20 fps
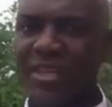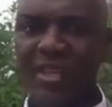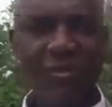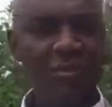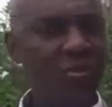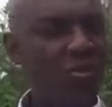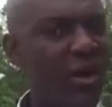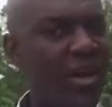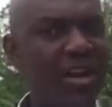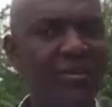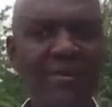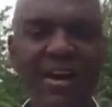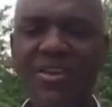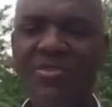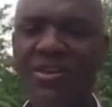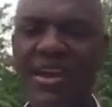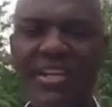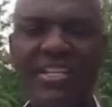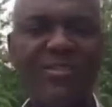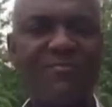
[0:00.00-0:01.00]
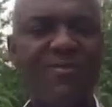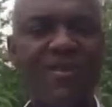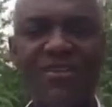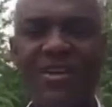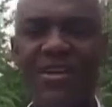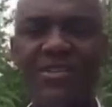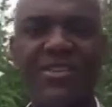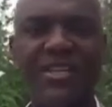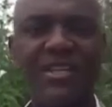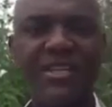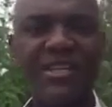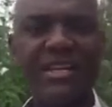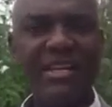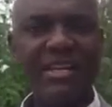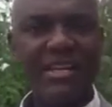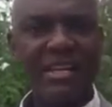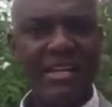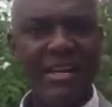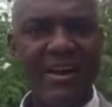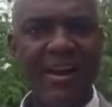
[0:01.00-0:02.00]
Whatever you're experiencing,
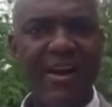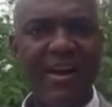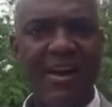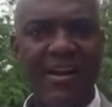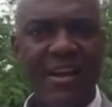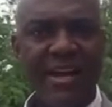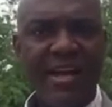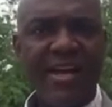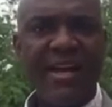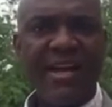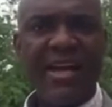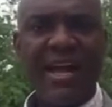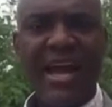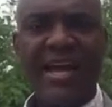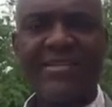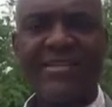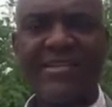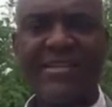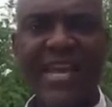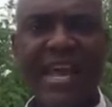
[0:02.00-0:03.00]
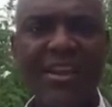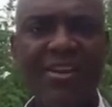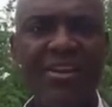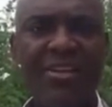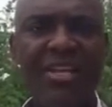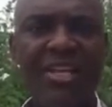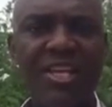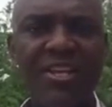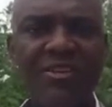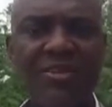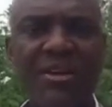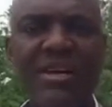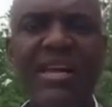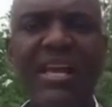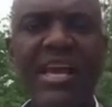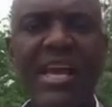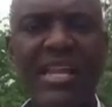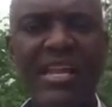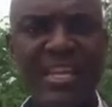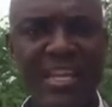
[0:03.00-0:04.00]
God has His hand on you
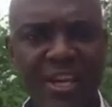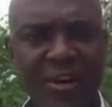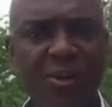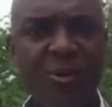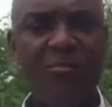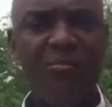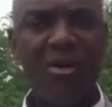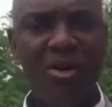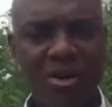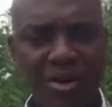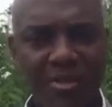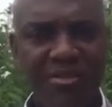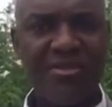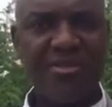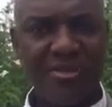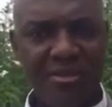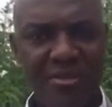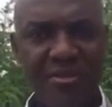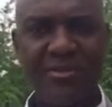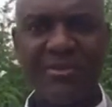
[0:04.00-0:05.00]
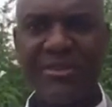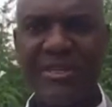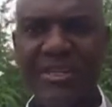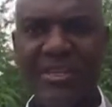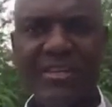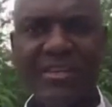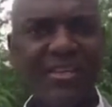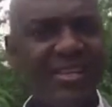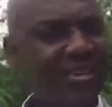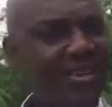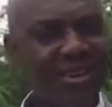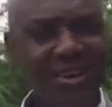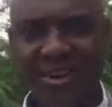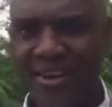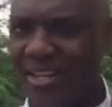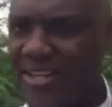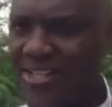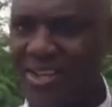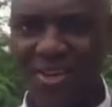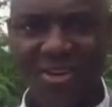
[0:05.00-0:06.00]
and you will pull through.
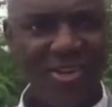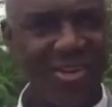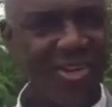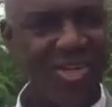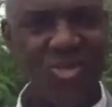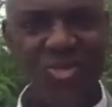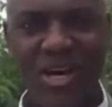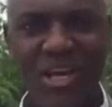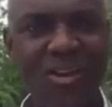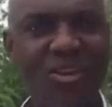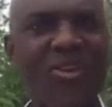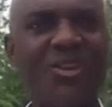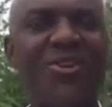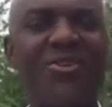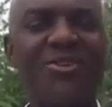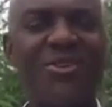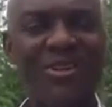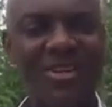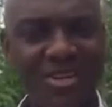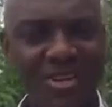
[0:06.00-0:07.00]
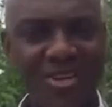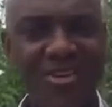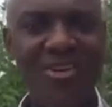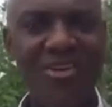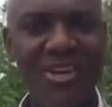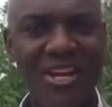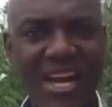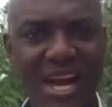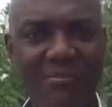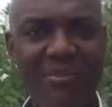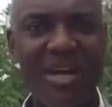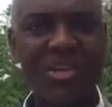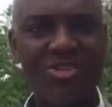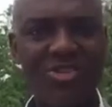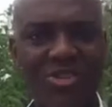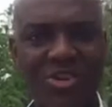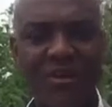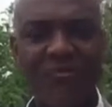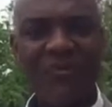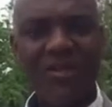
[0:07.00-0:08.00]
It's not going to swallow you. You're going to come out
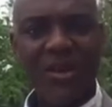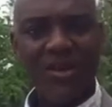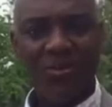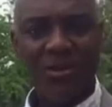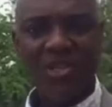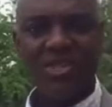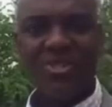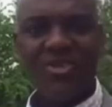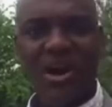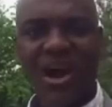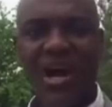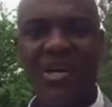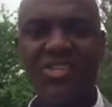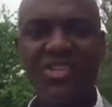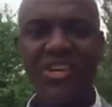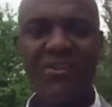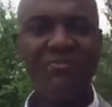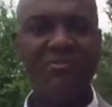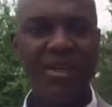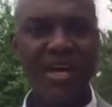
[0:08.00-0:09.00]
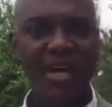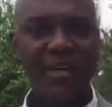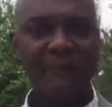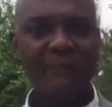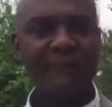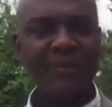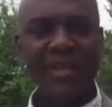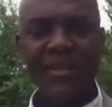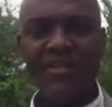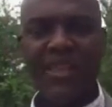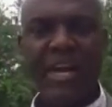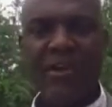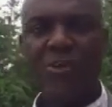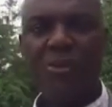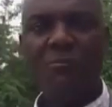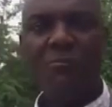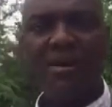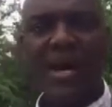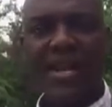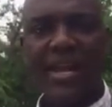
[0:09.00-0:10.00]
strong. What's your action plan? Now,
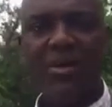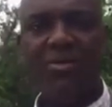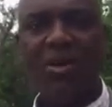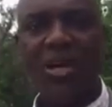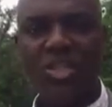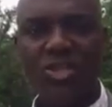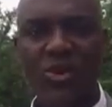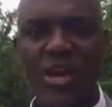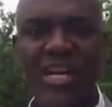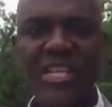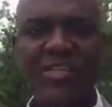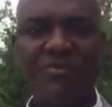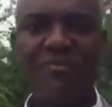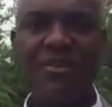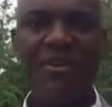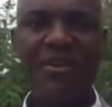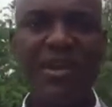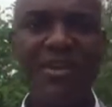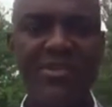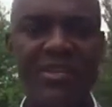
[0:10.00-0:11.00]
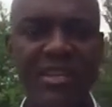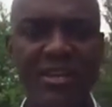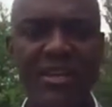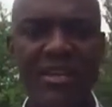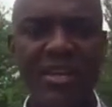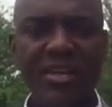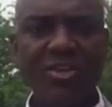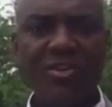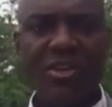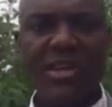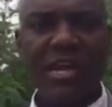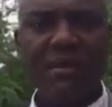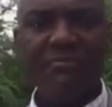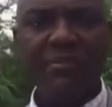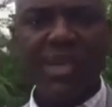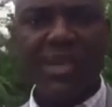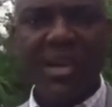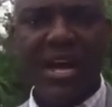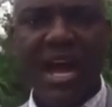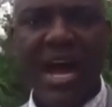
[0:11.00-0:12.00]
no matter what you're experiencing, you can
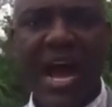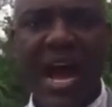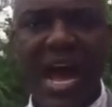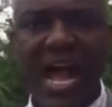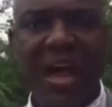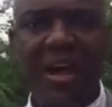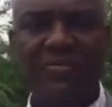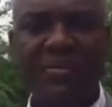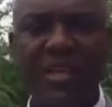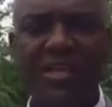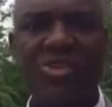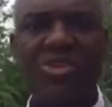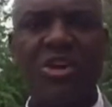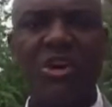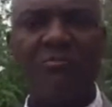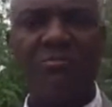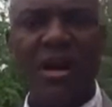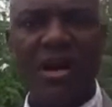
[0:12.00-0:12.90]
be in the eye of the storm.